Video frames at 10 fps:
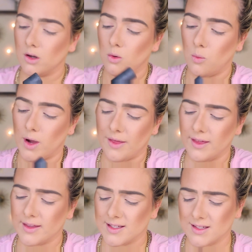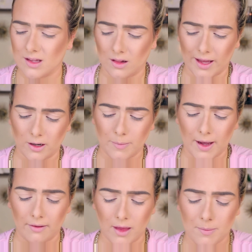know what, I think this is the lighter
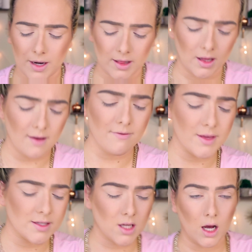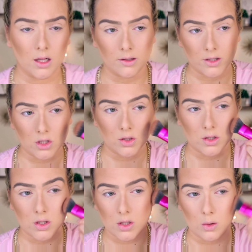palette, but I love this color. It just
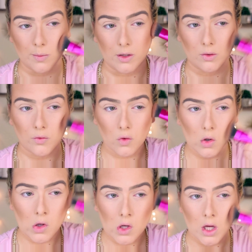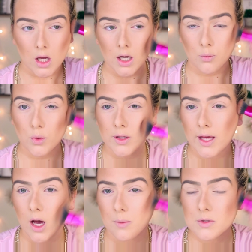looks so beautiful, and it
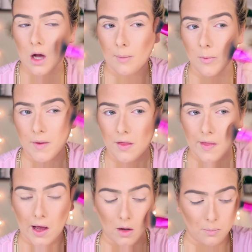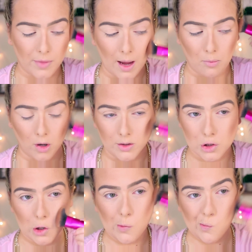really helps complement that
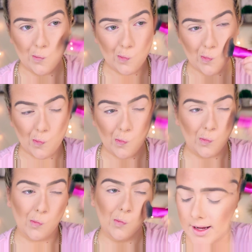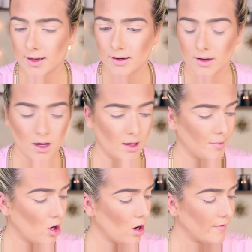bronzer. And
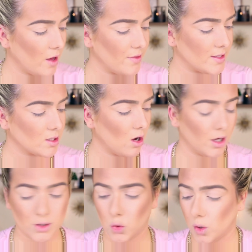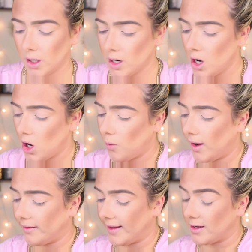carve out this contour
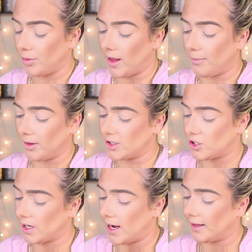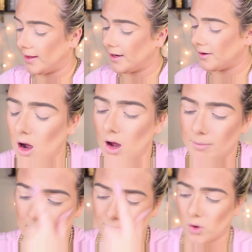while I apply blush and highlighter
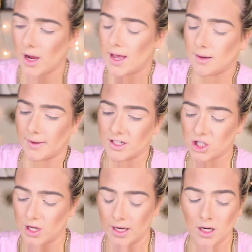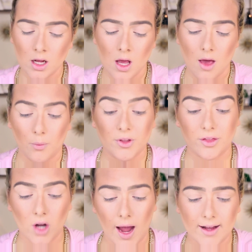on my forehead and my chin
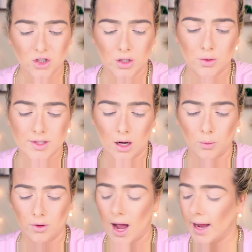with not actually using a real